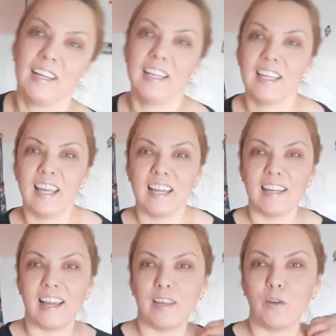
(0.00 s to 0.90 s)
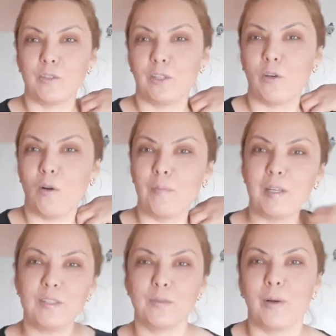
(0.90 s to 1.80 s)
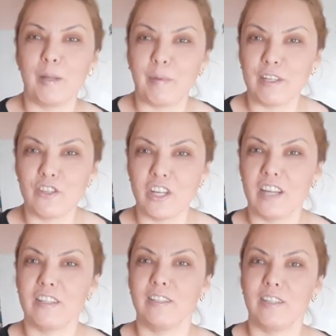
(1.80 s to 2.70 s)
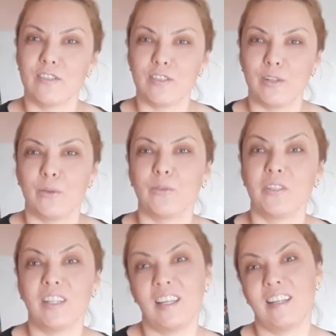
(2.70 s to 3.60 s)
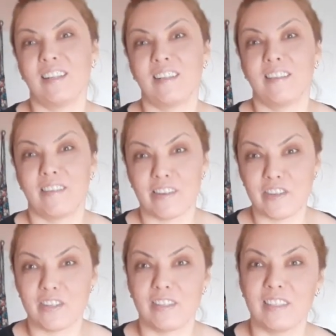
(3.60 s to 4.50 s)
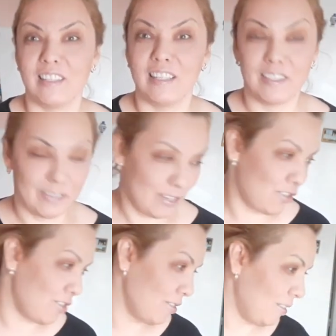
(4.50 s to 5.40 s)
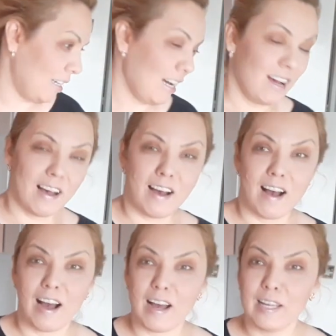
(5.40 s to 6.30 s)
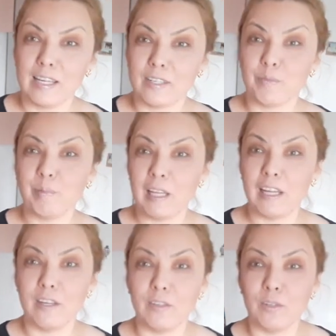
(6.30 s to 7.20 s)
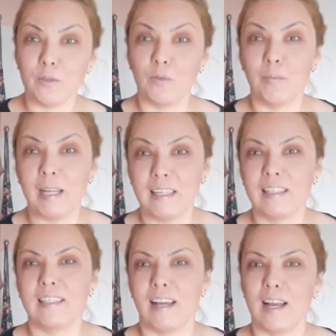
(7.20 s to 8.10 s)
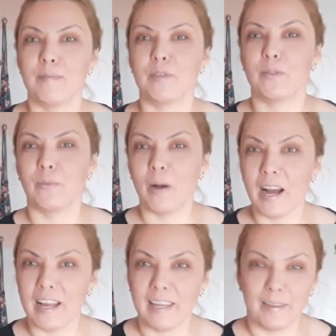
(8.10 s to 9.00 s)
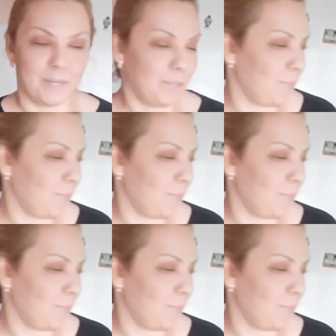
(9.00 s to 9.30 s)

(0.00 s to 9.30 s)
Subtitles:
Again, I got a comment why my channel is not in Russian language. I explained you many times why.